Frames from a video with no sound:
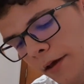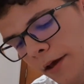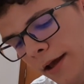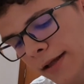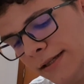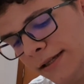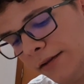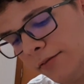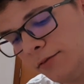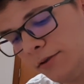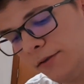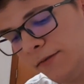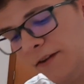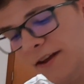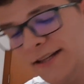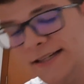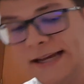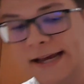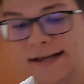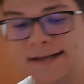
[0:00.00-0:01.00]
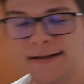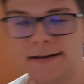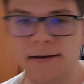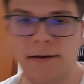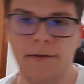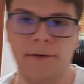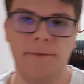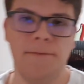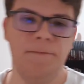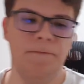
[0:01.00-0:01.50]
it sounds
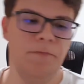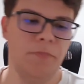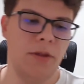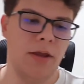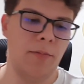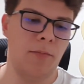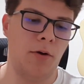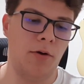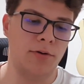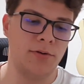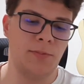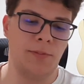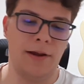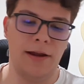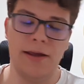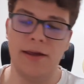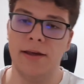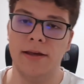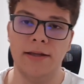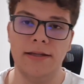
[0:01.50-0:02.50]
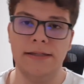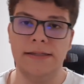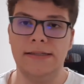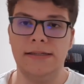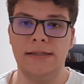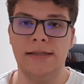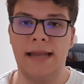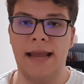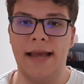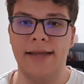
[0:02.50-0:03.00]
fantastic. Paul's playing
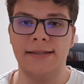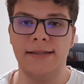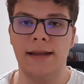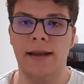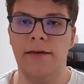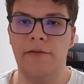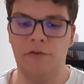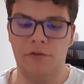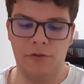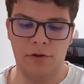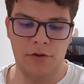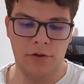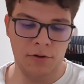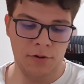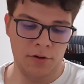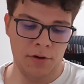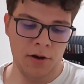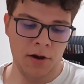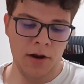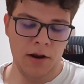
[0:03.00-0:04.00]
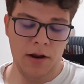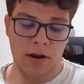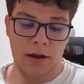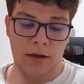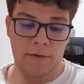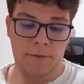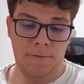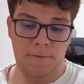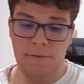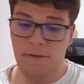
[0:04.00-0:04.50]
is next level here.
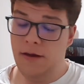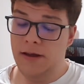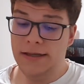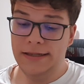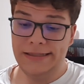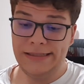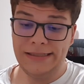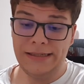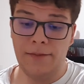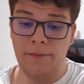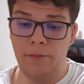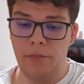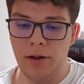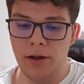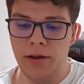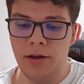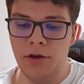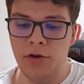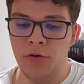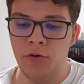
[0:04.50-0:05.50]
If somebody